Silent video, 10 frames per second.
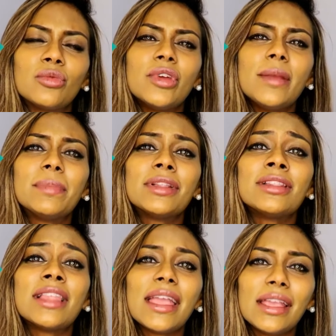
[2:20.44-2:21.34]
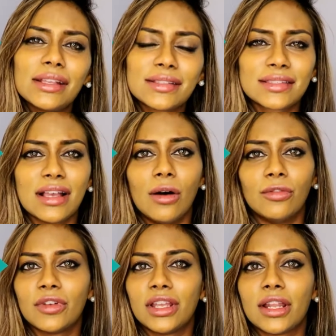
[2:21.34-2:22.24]
replaying
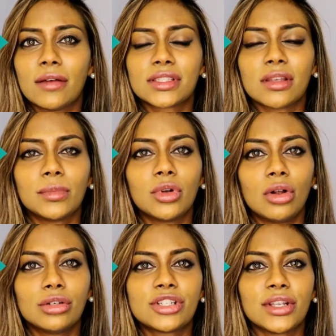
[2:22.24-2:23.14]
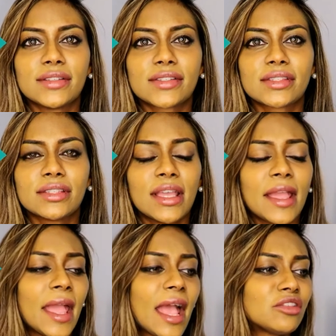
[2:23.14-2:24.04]
itself in our subconscious.
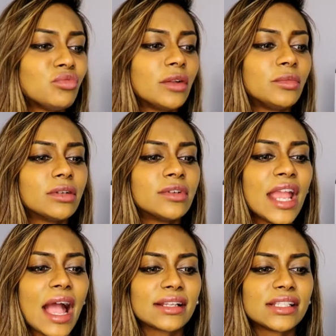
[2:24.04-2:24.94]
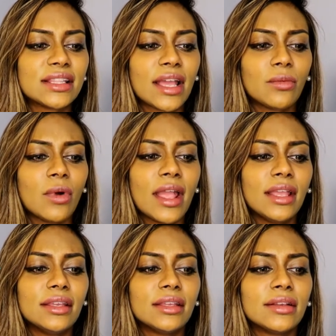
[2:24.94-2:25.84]
And when we react in that
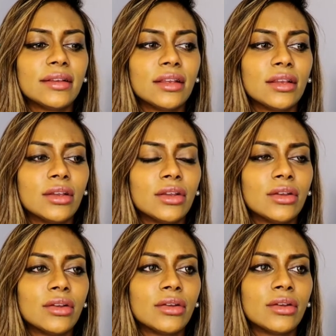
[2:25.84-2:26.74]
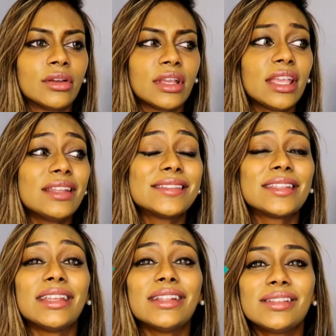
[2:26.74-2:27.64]
way, it is
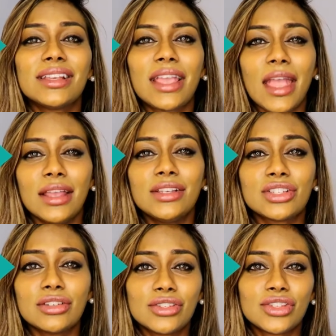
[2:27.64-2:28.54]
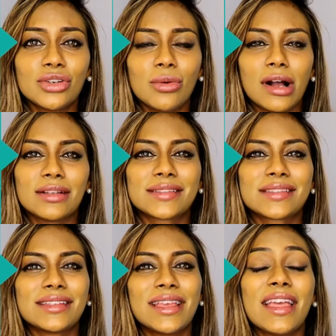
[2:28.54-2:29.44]
an indication to
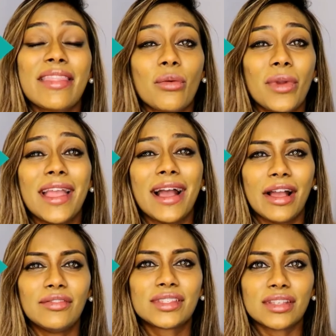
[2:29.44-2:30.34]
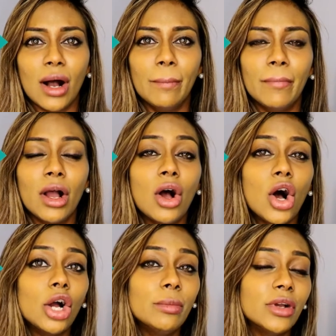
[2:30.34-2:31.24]
us that we have some
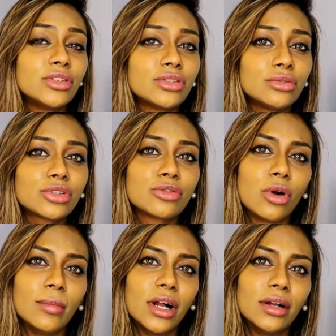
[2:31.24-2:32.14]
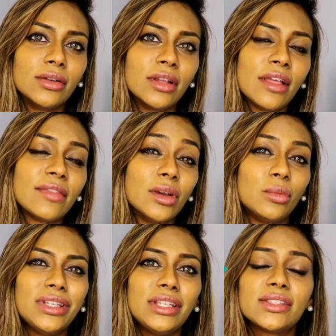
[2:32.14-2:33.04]
emotional trauma that
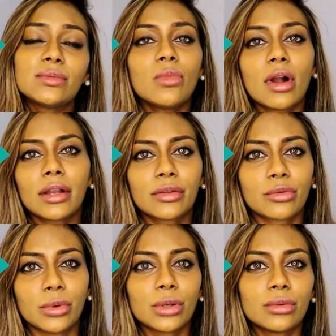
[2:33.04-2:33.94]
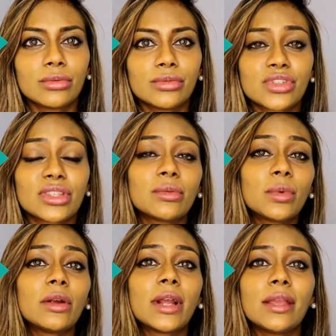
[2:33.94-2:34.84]
we need to work through so that
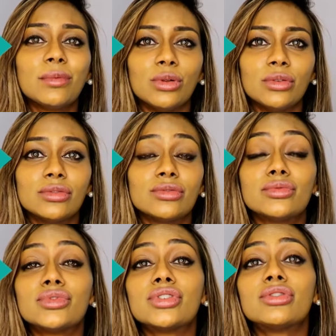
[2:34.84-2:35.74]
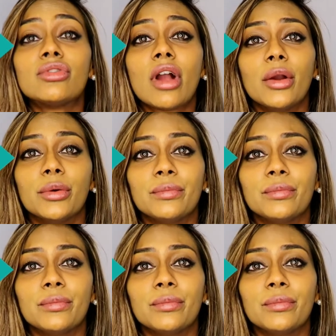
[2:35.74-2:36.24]
we're able to grow.